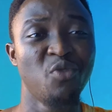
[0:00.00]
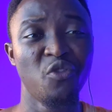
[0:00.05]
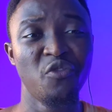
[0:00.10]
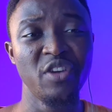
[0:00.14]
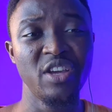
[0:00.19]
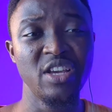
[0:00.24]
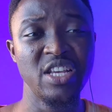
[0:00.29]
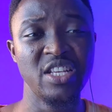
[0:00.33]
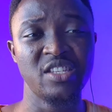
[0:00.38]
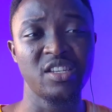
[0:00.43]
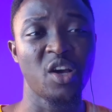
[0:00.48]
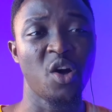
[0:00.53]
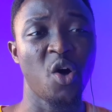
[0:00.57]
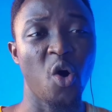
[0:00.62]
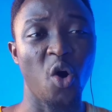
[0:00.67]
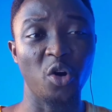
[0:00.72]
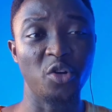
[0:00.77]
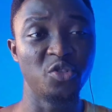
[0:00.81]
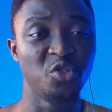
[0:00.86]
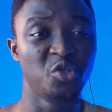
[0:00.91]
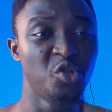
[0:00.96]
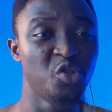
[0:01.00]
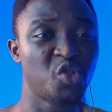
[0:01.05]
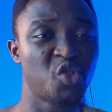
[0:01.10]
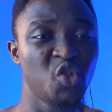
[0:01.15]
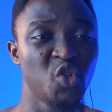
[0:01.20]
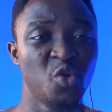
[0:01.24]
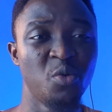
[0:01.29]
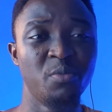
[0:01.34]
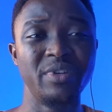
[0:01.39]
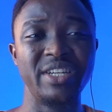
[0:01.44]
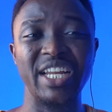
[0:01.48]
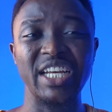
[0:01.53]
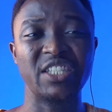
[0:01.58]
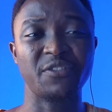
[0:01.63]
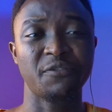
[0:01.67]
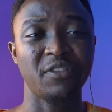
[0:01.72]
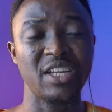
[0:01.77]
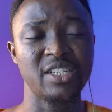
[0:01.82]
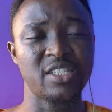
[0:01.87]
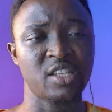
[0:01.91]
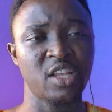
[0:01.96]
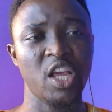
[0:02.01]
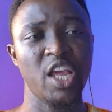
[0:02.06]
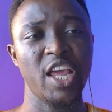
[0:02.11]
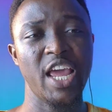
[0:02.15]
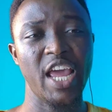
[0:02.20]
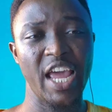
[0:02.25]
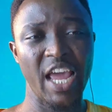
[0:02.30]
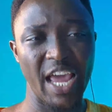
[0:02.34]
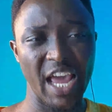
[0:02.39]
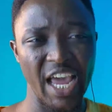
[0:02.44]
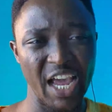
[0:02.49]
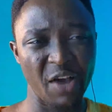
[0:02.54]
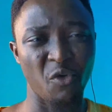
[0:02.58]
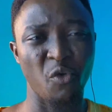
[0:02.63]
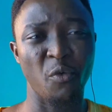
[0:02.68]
movies on YouTube, Netflix, it